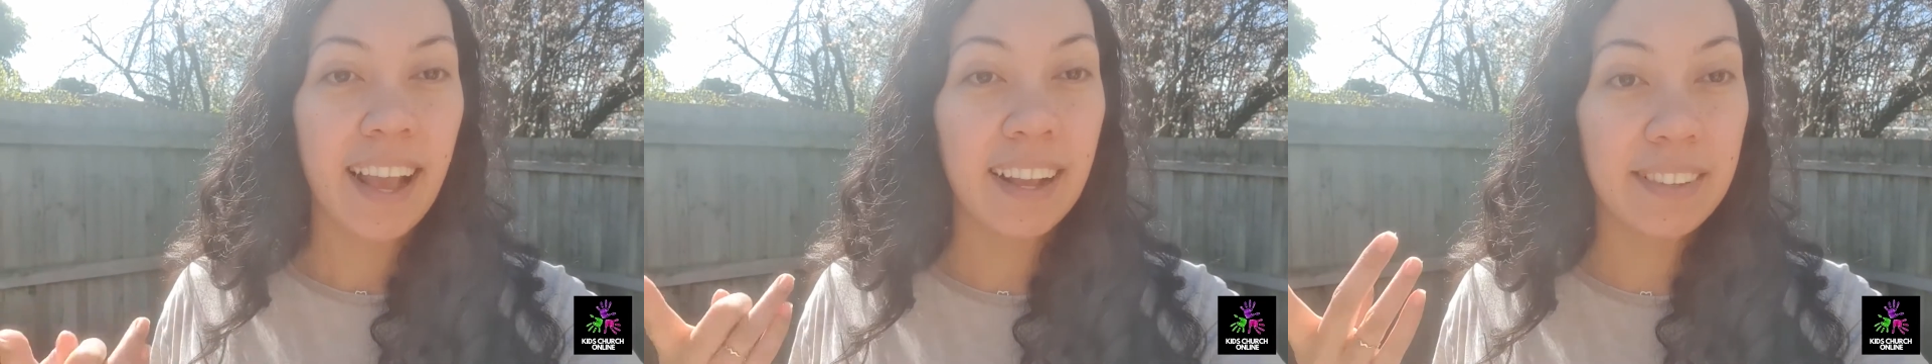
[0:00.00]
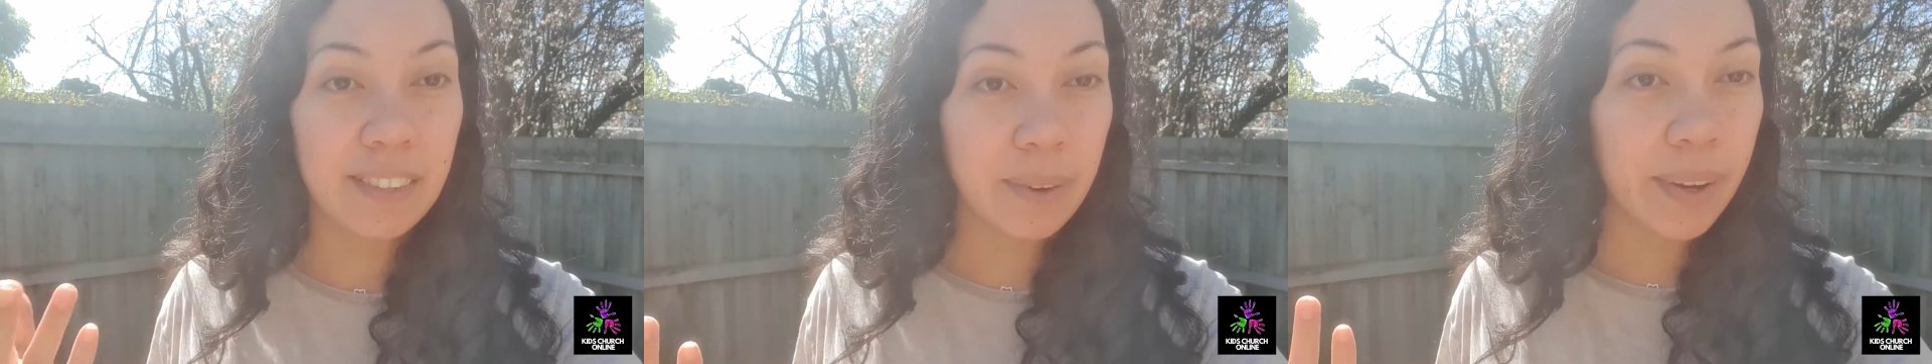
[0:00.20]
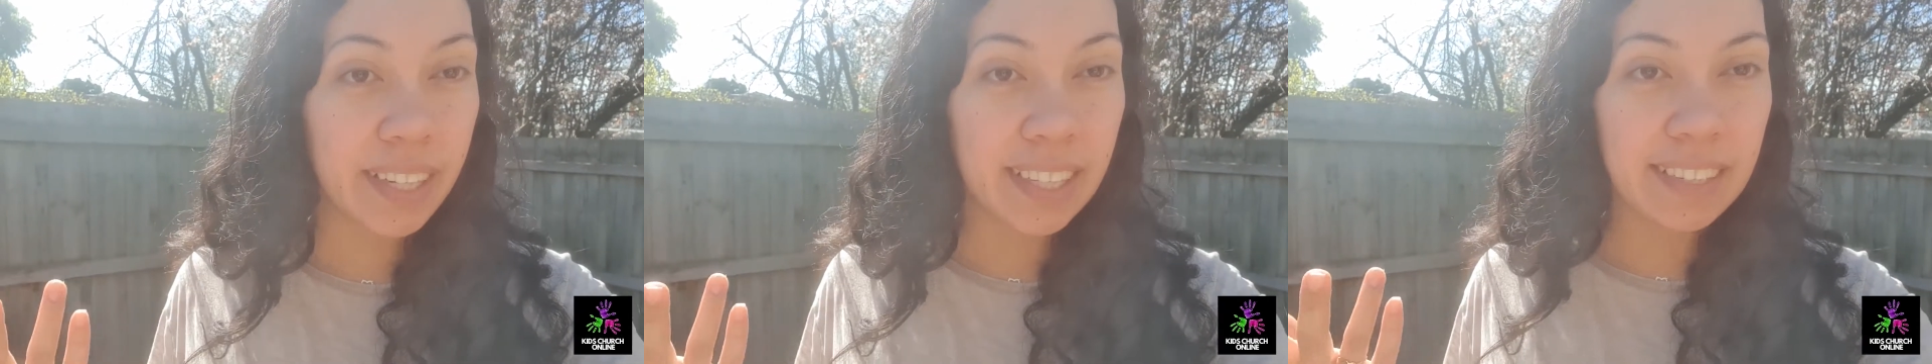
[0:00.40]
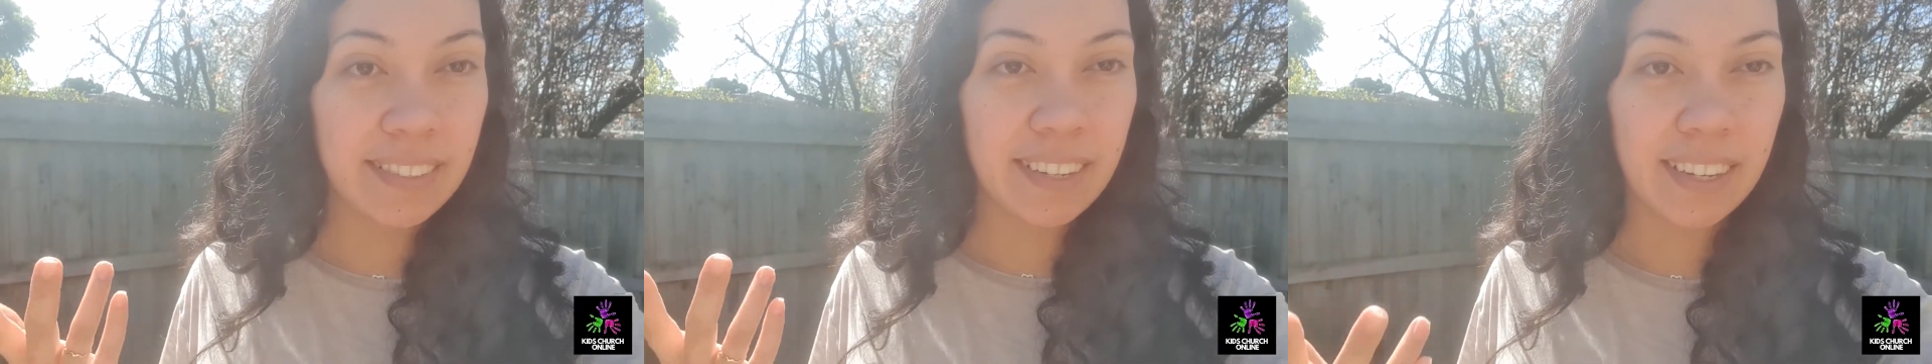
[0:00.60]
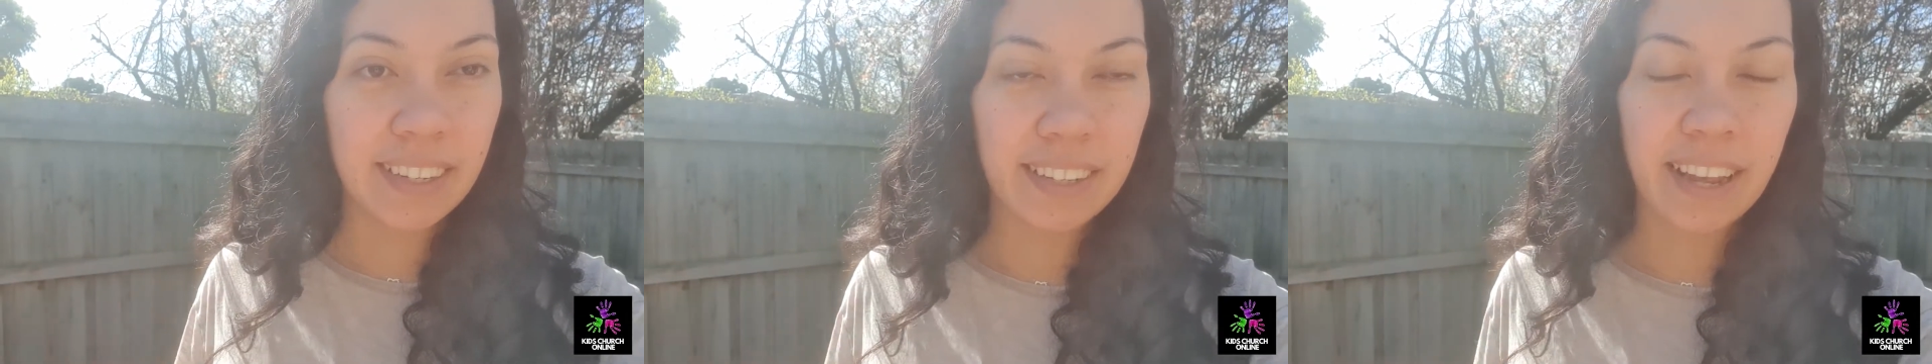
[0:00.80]
And so I
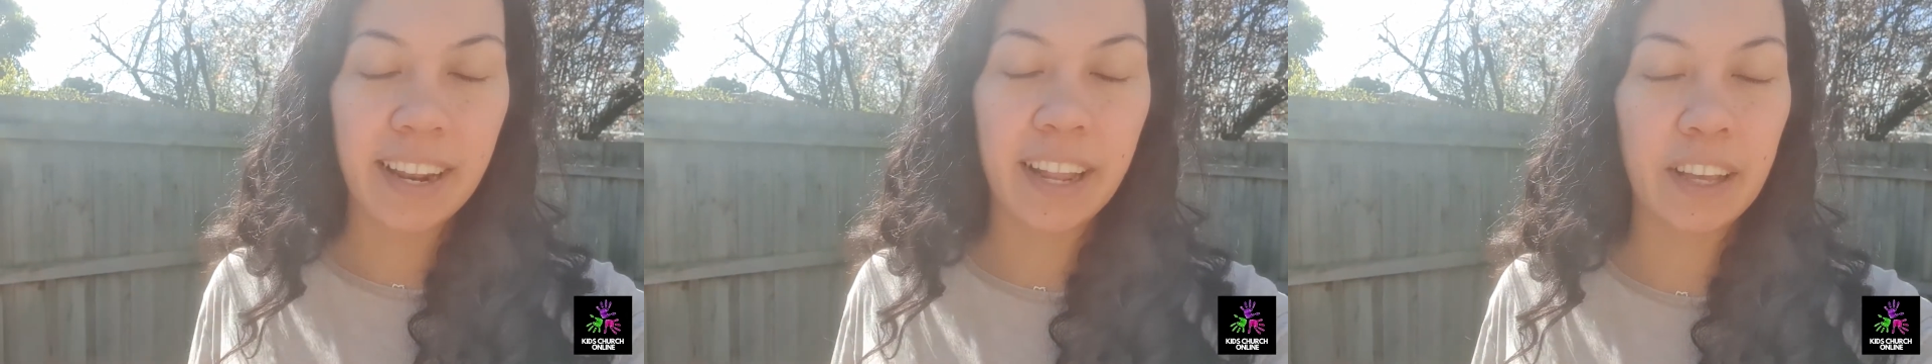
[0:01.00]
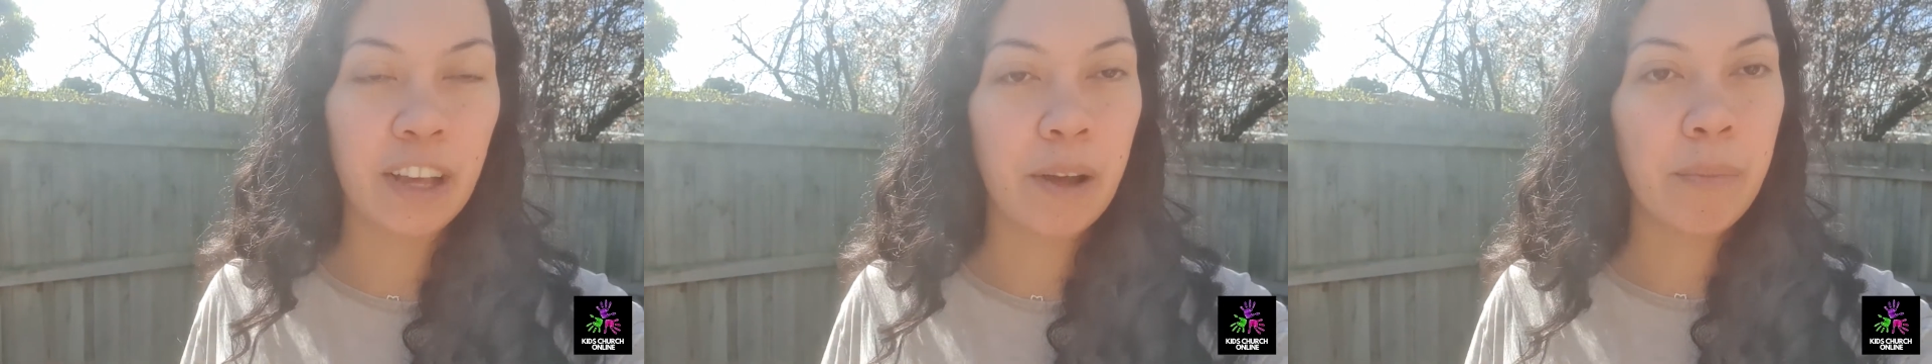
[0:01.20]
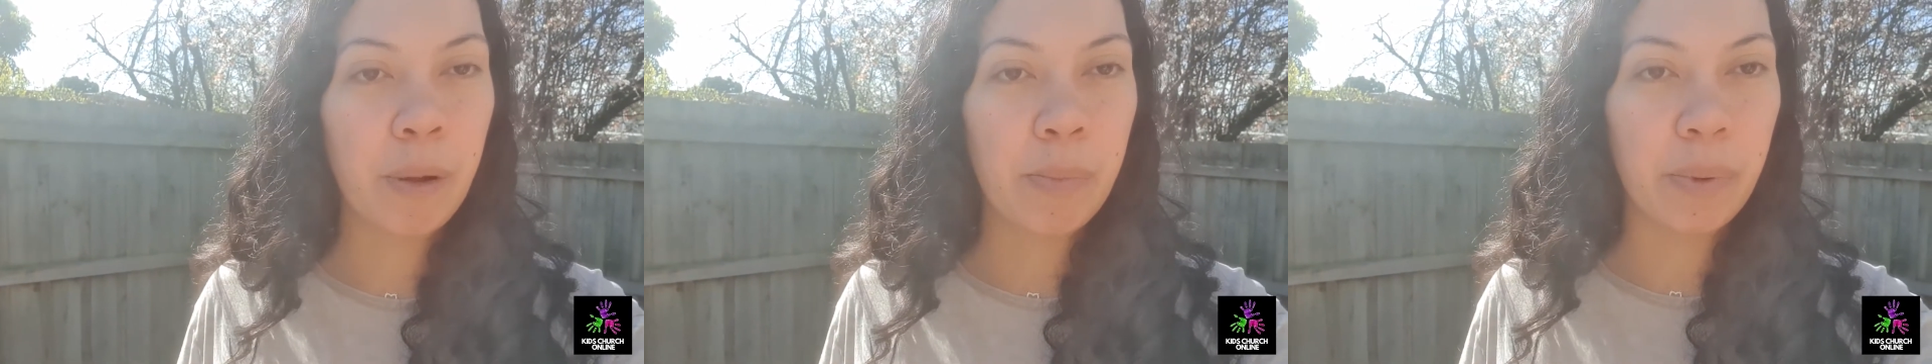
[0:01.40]
listened and I got my